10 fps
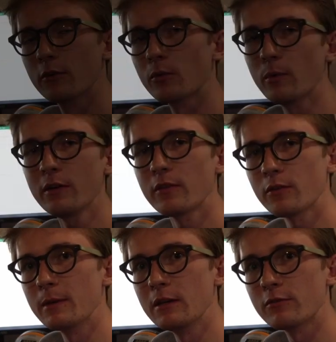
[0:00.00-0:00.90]
So what does
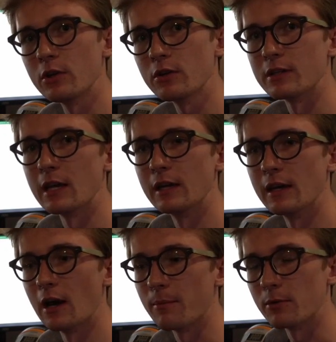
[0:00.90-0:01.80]
this mean for your
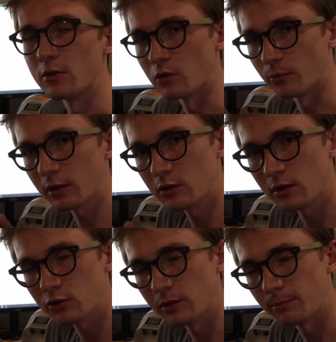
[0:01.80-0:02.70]
day-to-day operations? What can you
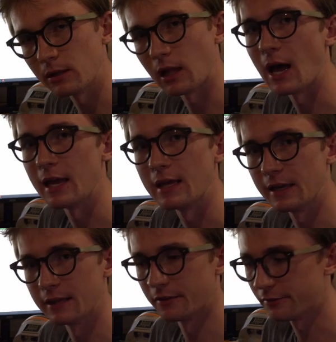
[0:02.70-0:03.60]
actually apply
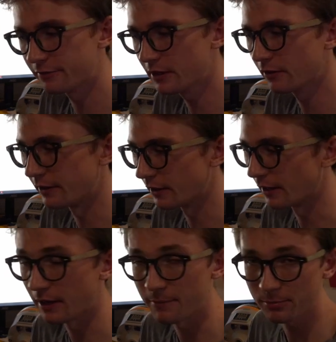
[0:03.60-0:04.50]
in the field
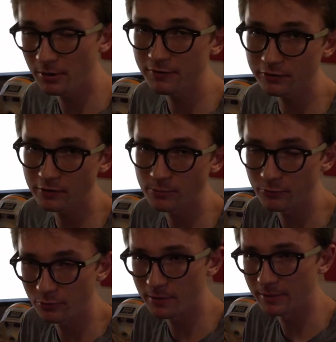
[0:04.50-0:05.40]
here? And I'm going to preface this
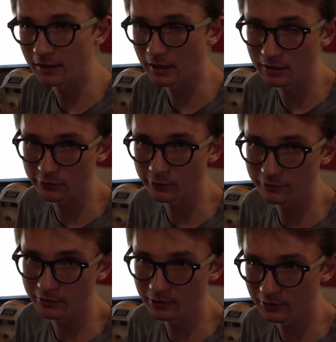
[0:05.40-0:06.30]
before I make any sort
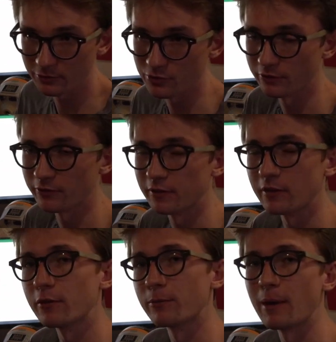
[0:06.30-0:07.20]
of conclusions that
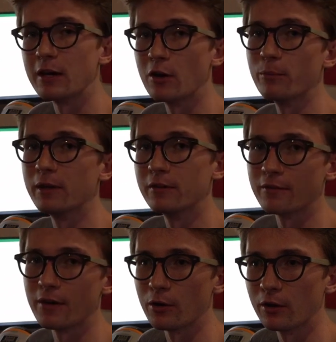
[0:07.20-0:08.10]
this is by no means
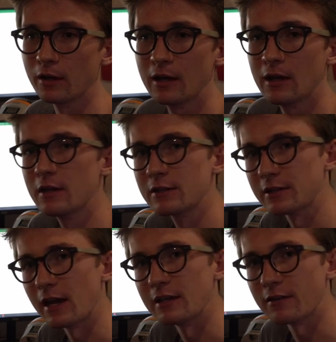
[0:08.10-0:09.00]
a very
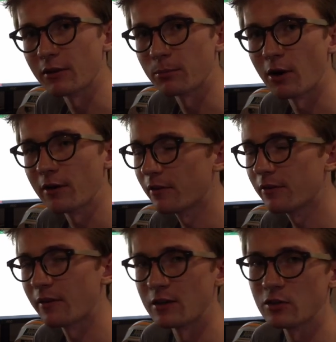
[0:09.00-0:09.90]
scientific
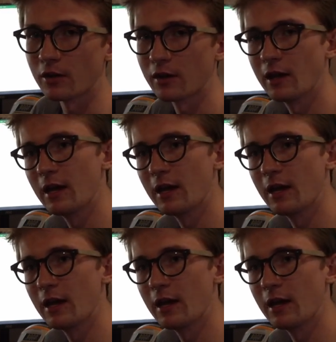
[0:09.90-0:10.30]
process. I took